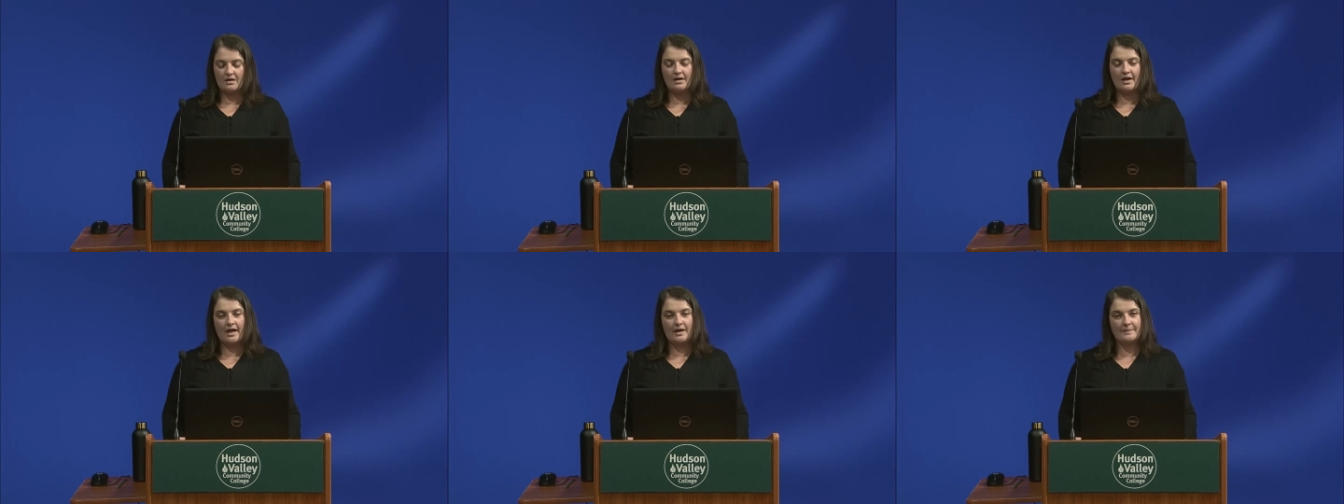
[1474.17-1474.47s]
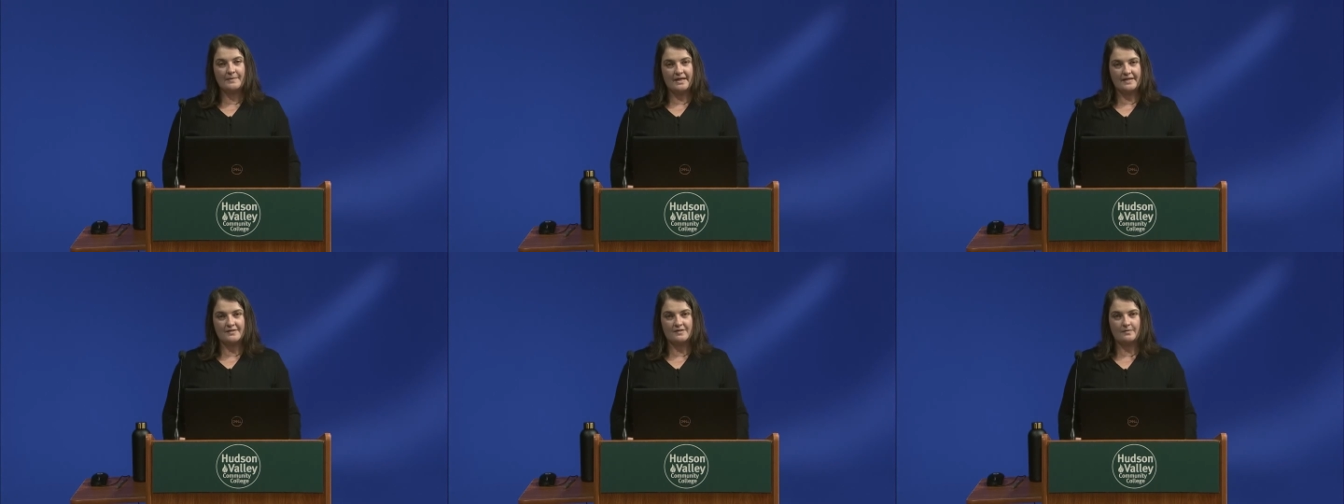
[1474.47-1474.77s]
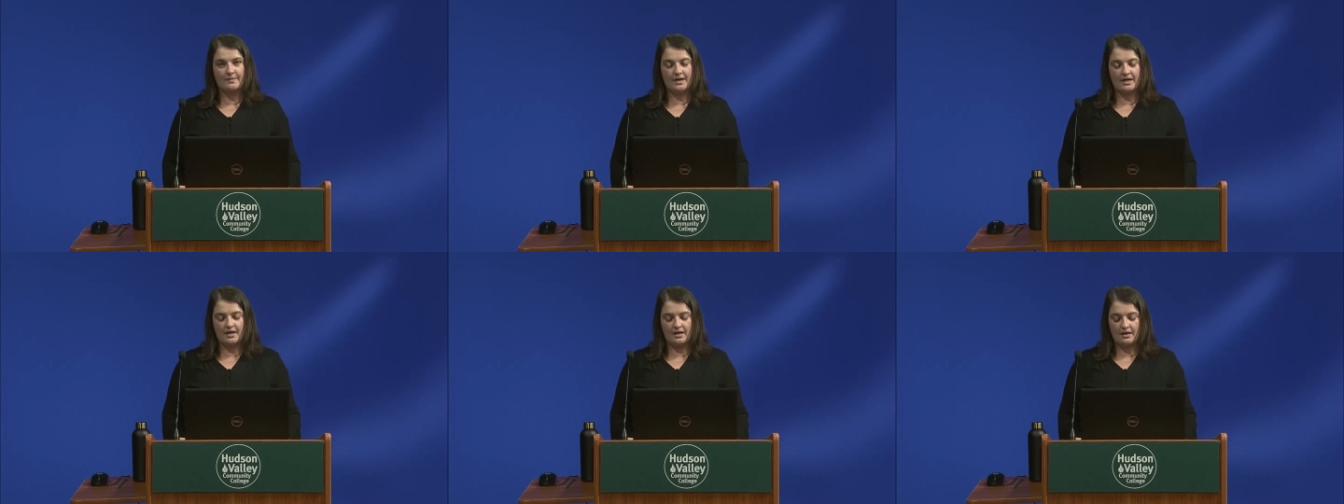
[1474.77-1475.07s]
I'm
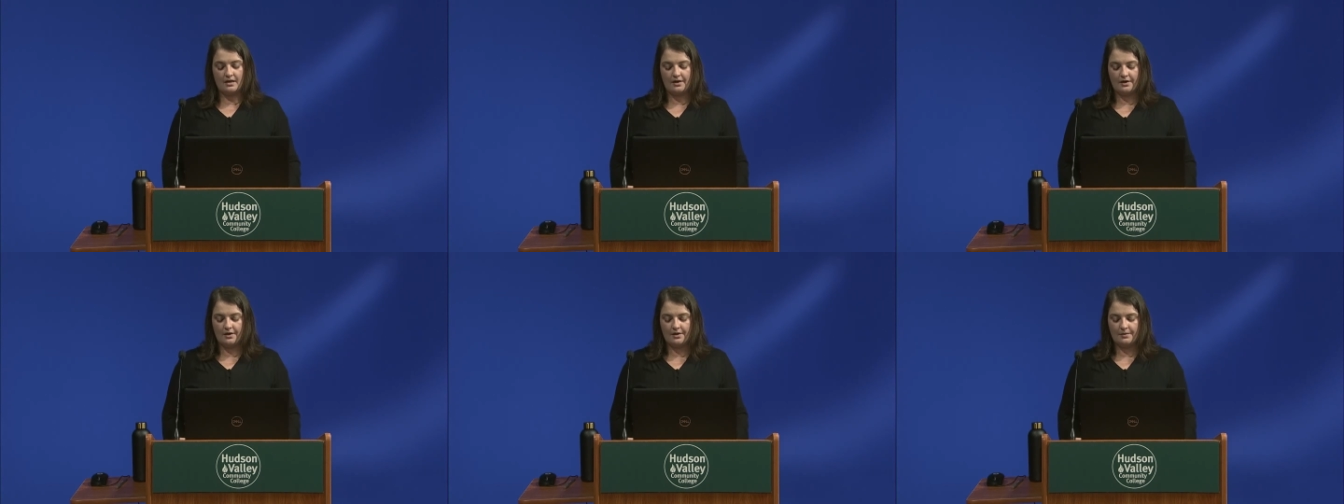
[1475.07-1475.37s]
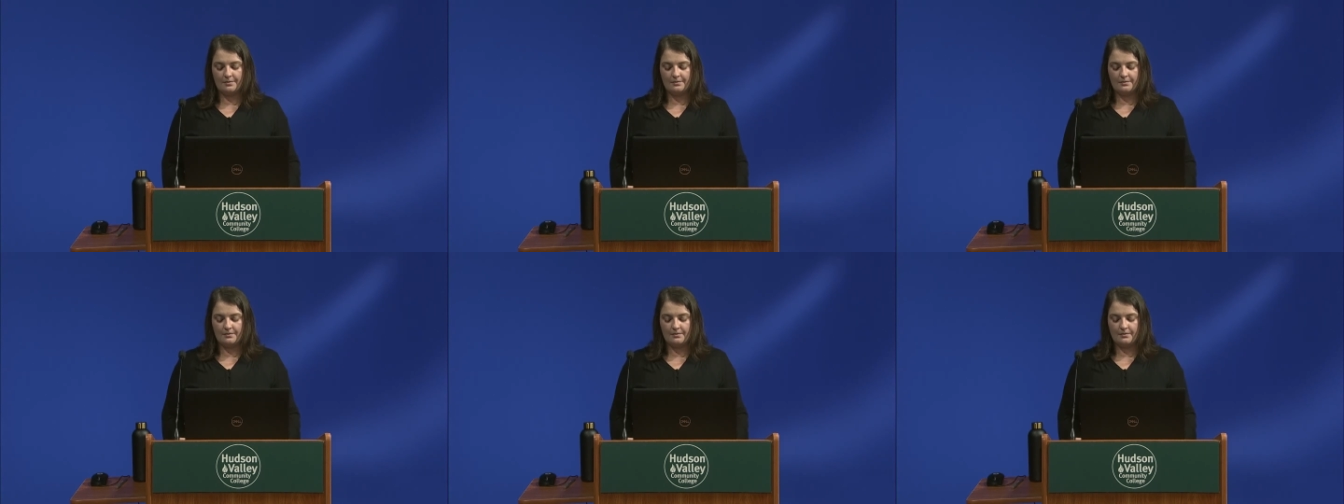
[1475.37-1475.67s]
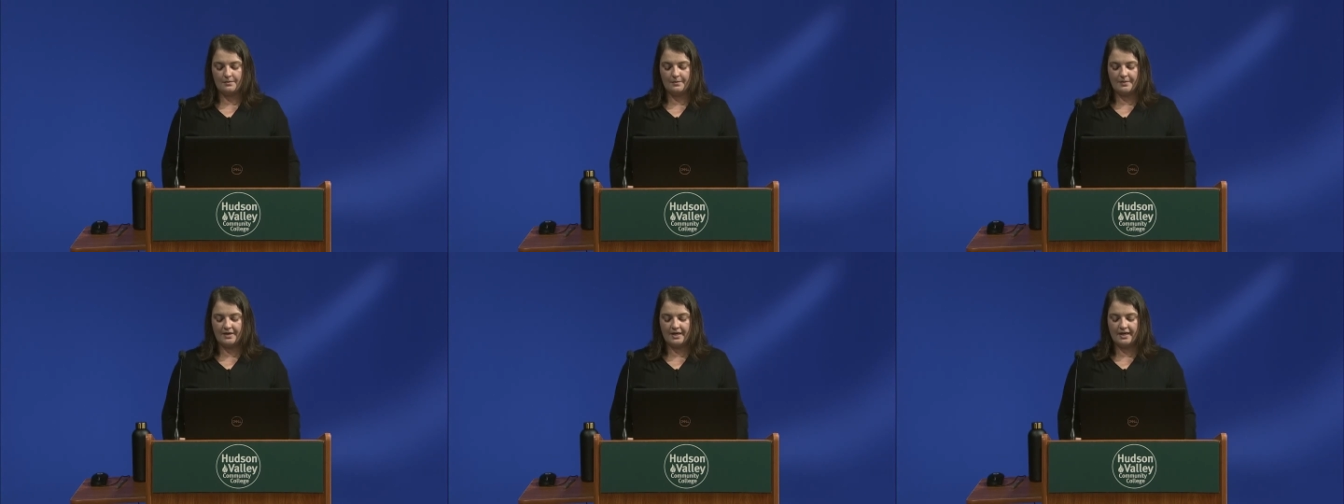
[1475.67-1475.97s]
guesstimating here,
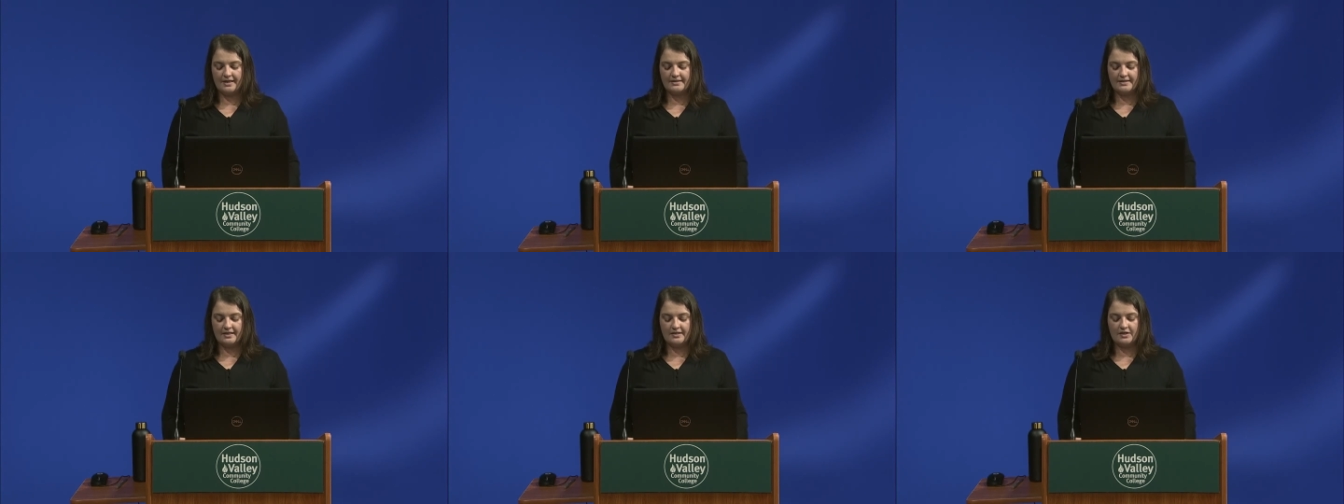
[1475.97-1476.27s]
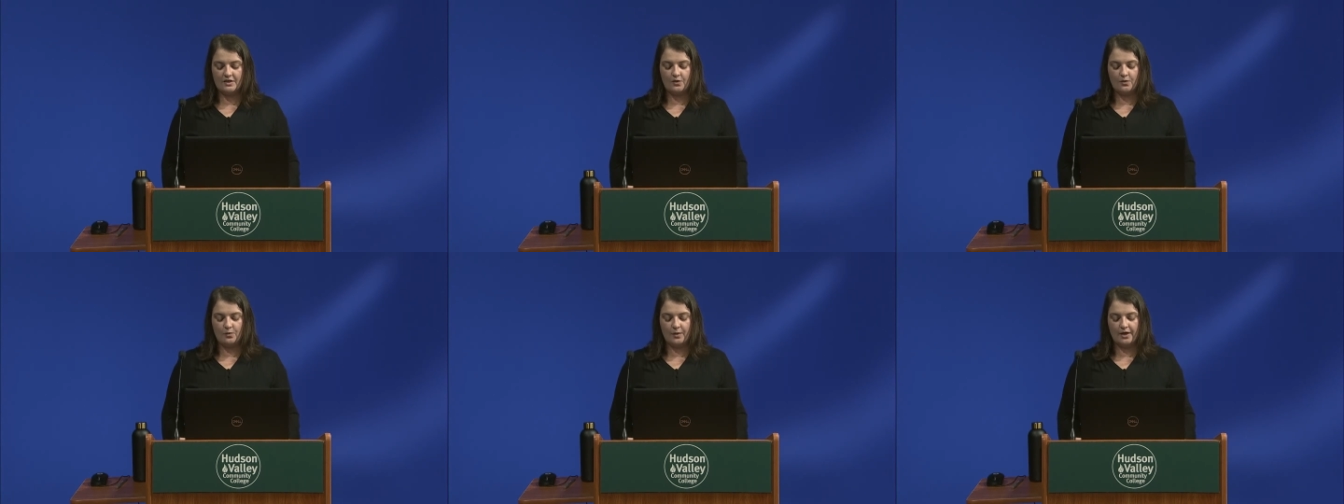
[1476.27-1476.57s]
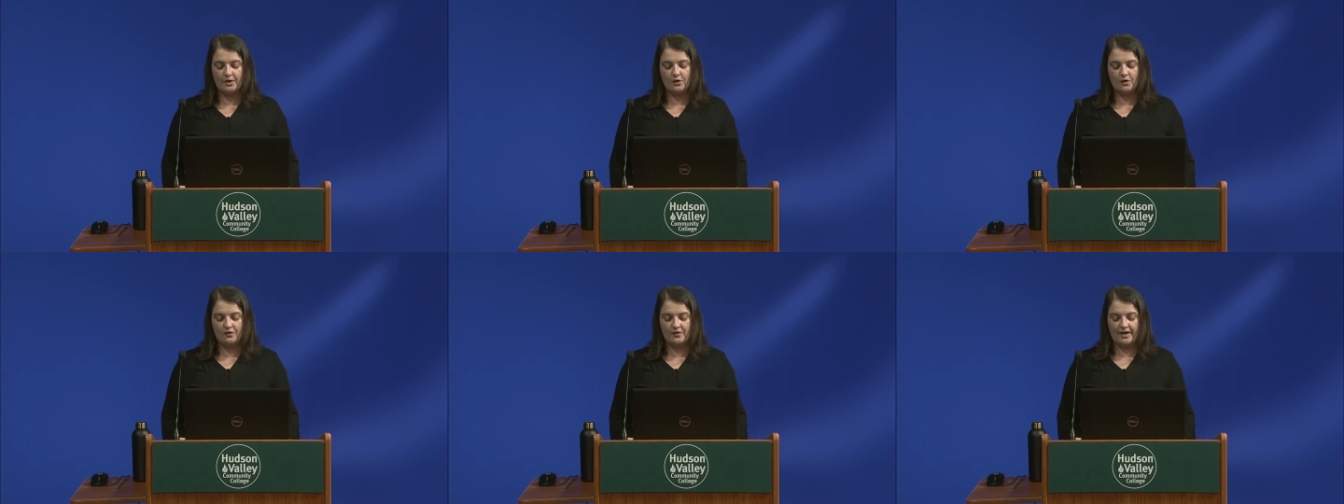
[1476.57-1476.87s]
but I'd say that
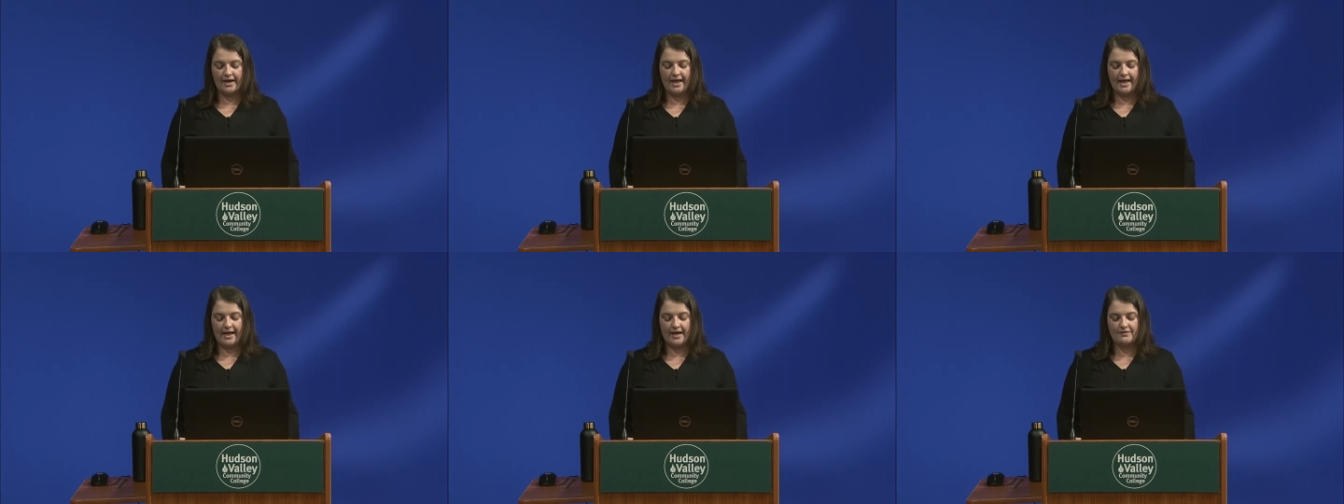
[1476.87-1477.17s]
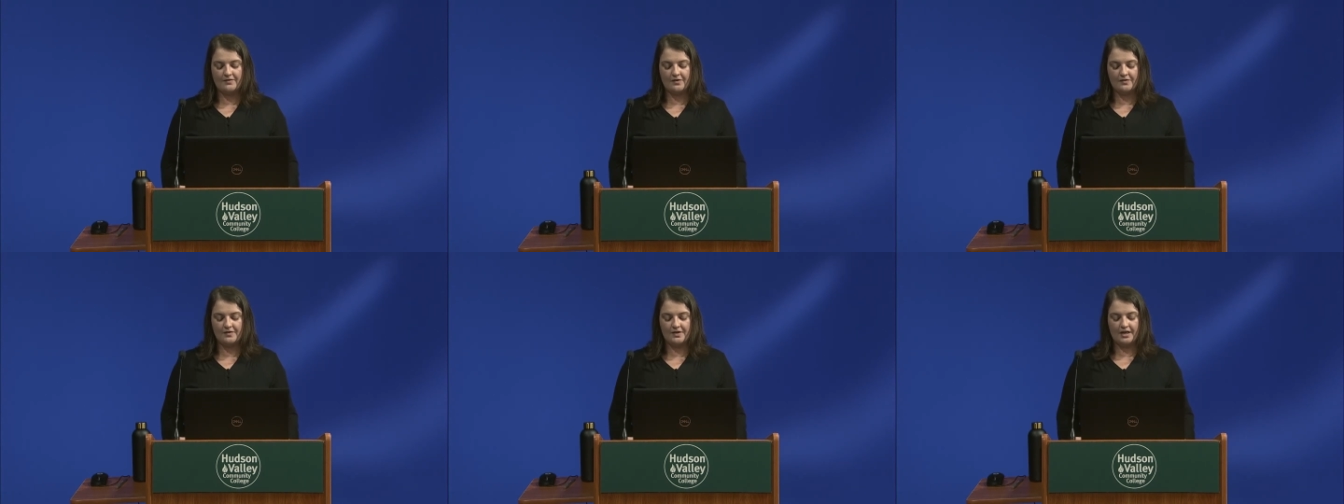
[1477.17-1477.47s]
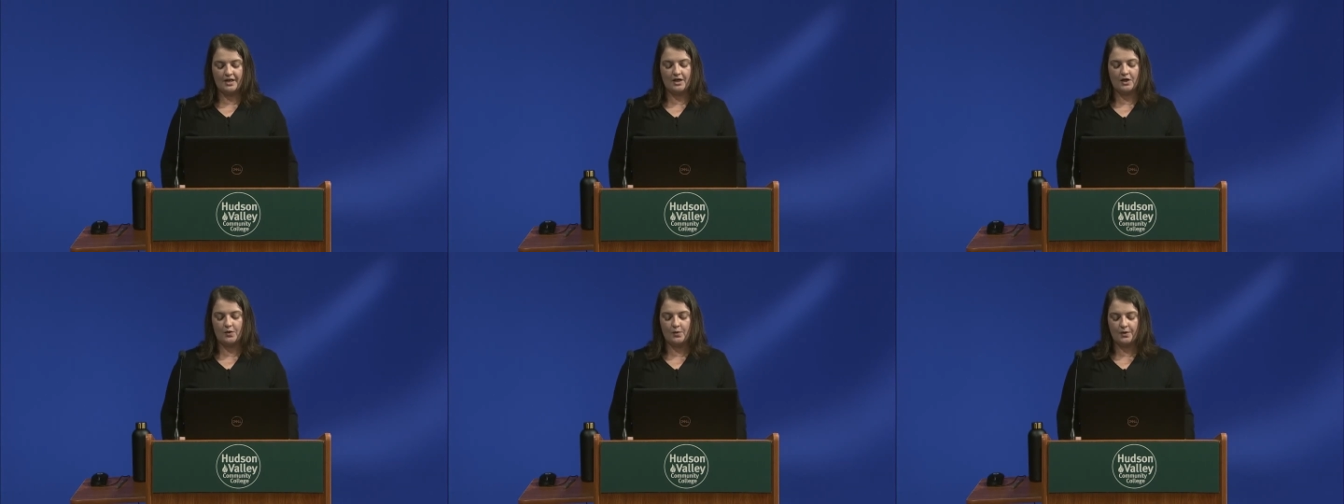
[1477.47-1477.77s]
well over half of the
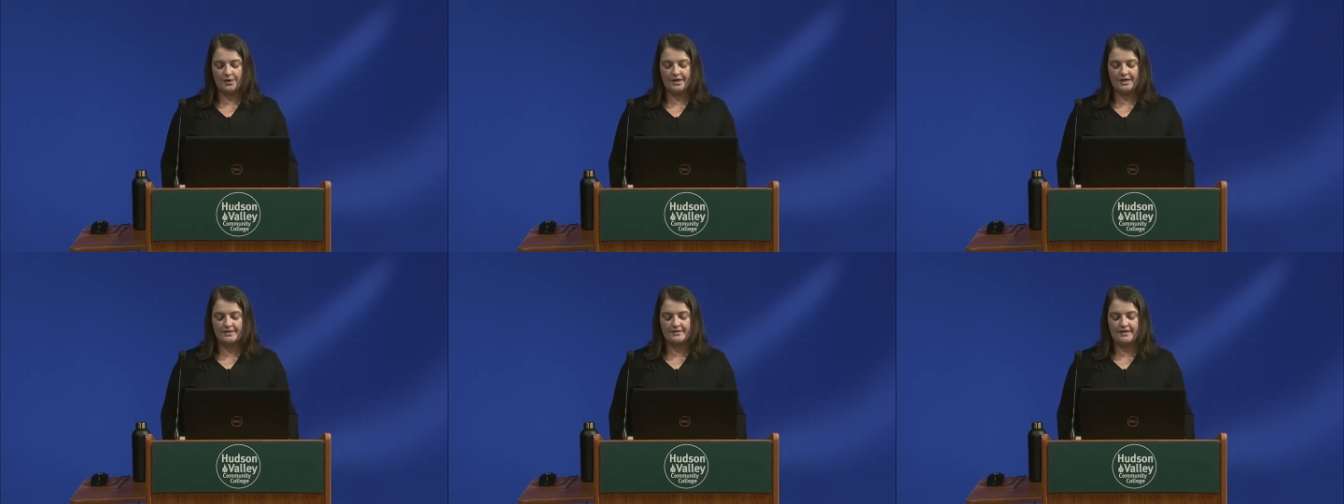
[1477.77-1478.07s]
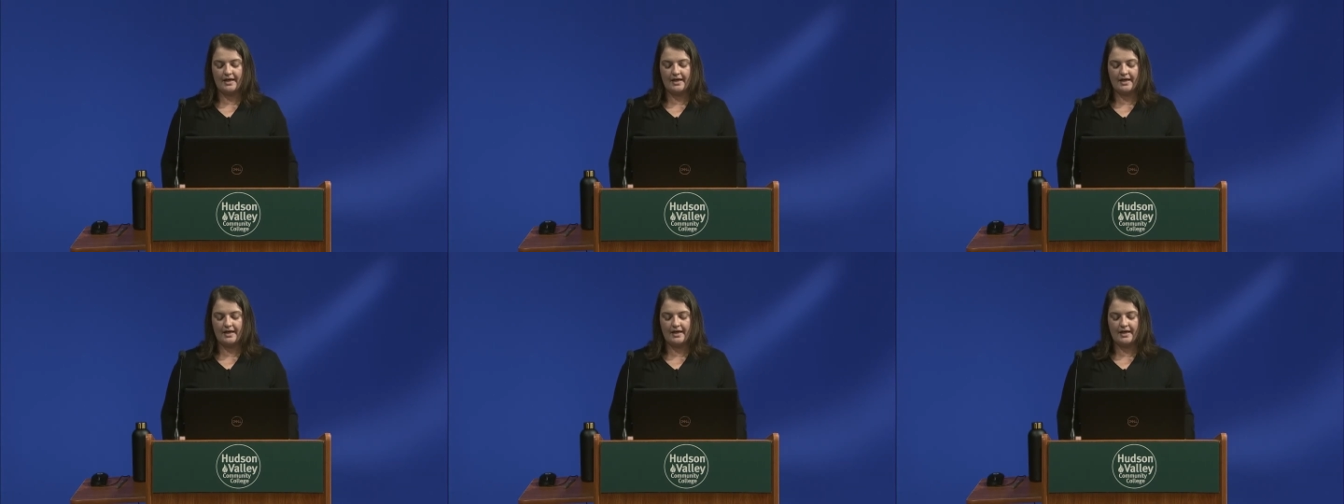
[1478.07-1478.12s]
inquiries